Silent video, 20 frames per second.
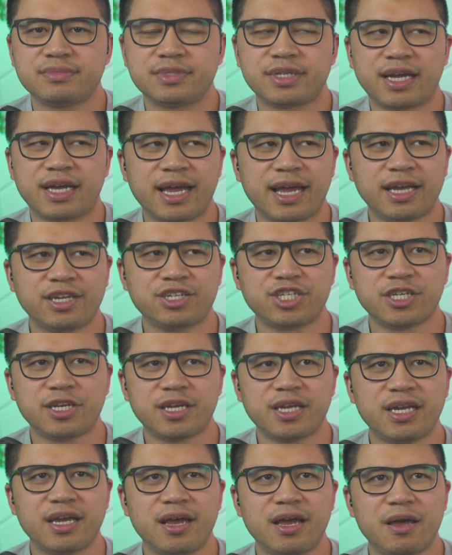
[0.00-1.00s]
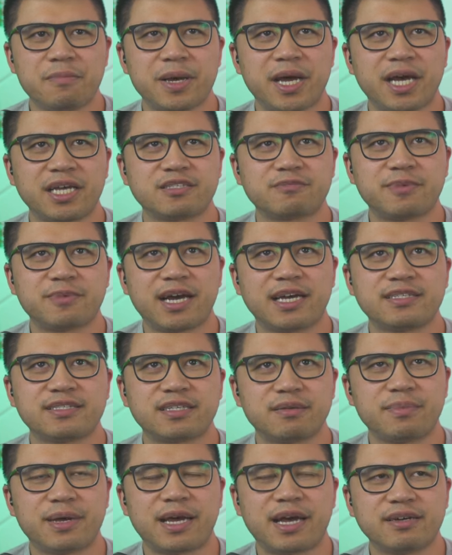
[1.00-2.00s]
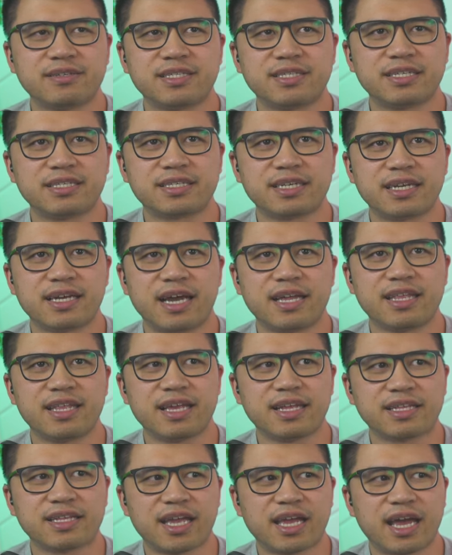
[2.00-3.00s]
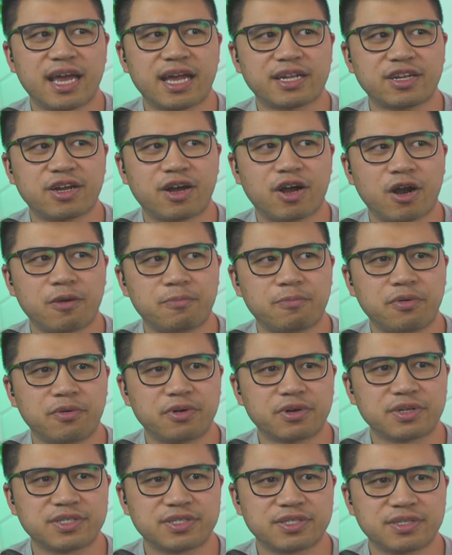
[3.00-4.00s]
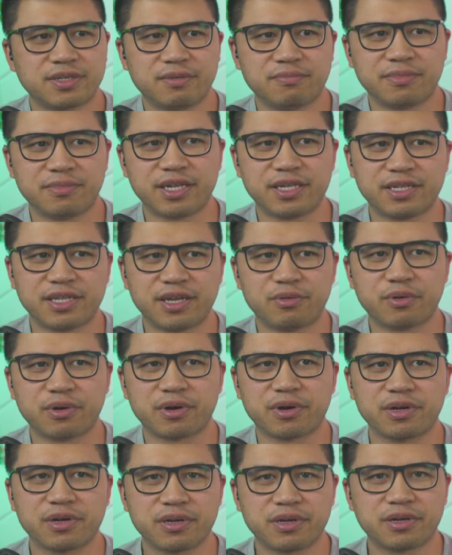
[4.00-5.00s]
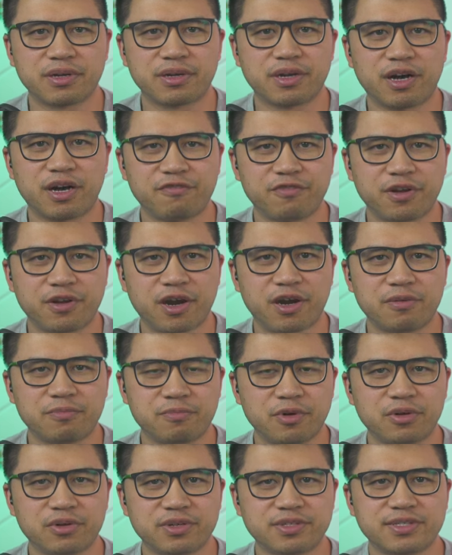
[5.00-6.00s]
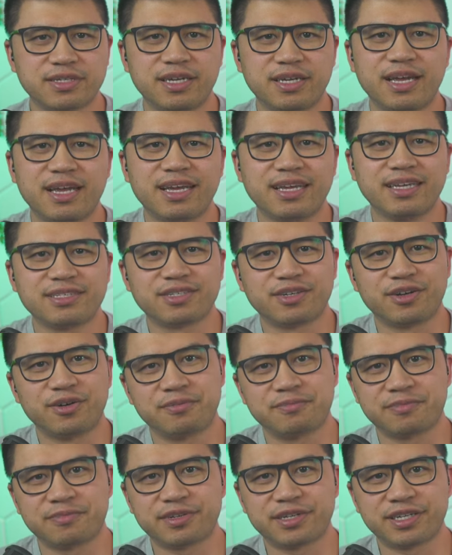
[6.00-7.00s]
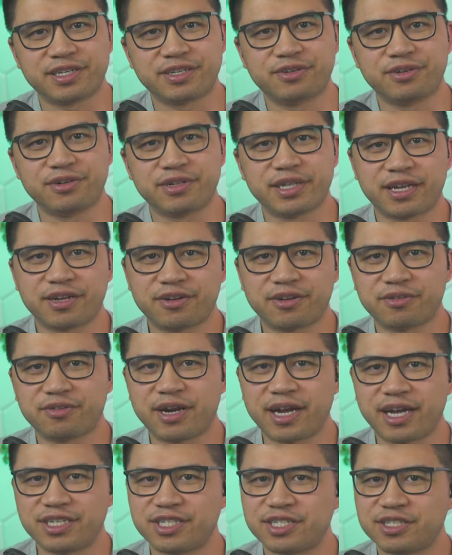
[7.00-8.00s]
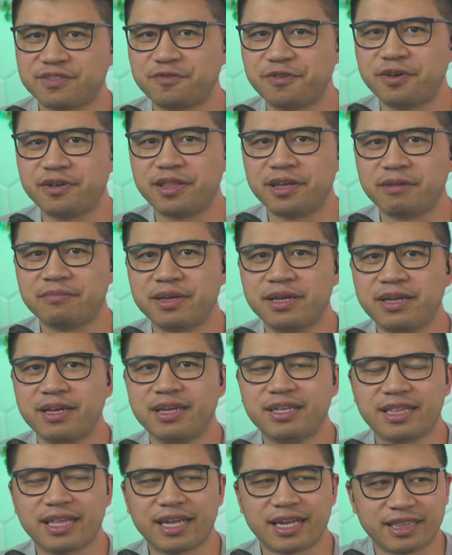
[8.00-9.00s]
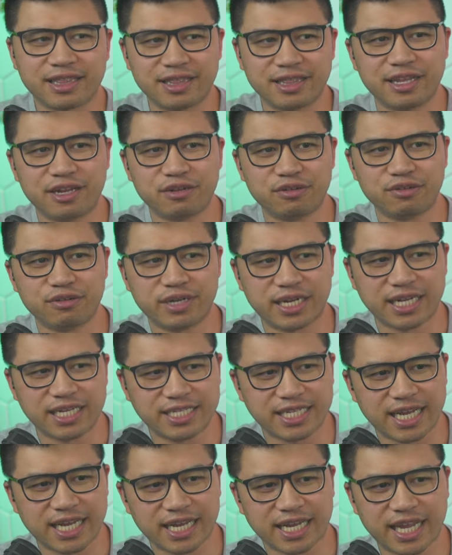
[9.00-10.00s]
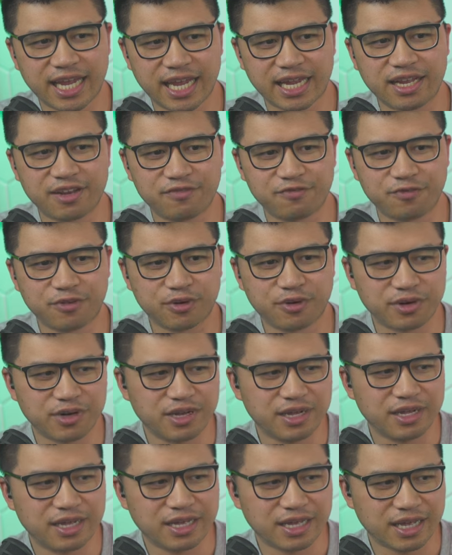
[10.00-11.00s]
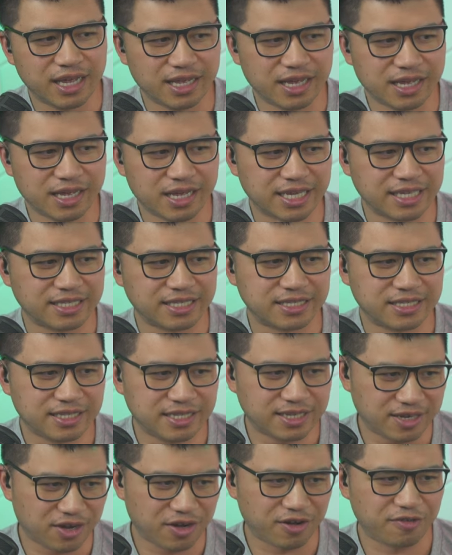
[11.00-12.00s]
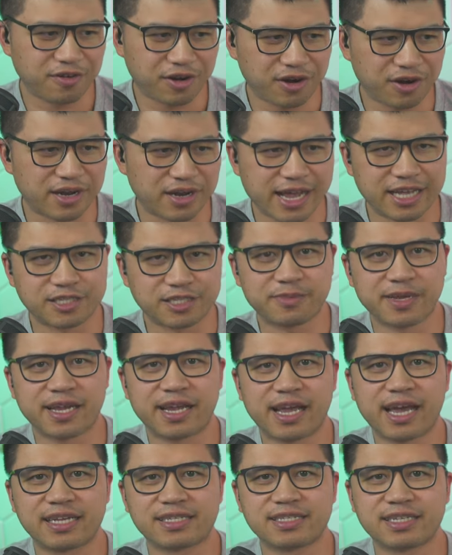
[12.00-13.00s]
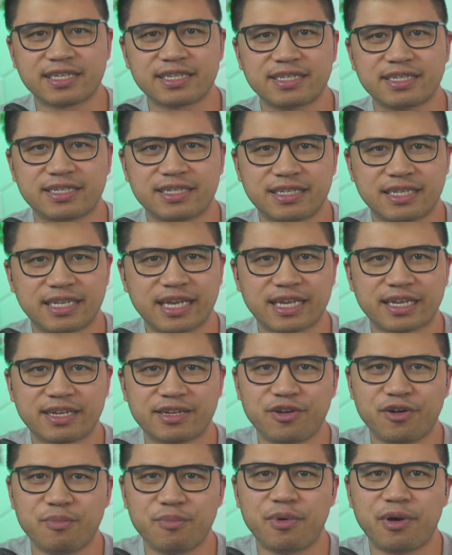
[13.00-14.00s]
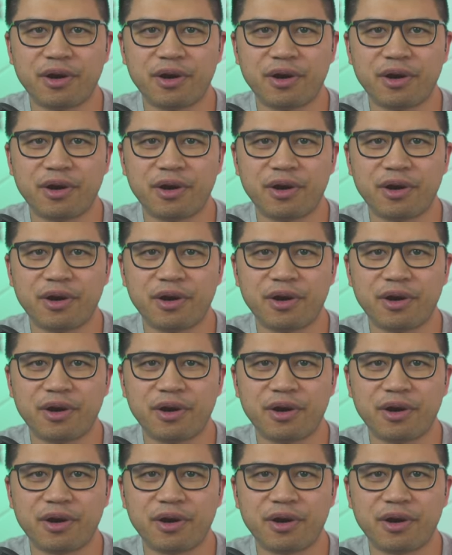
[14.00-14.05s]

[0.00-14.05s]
I actually passed by some houses, I think they had carports but they were golf cart ports. So pretty cool, like garages for them, like literally dedicated for a golf cart as big as it, like no more.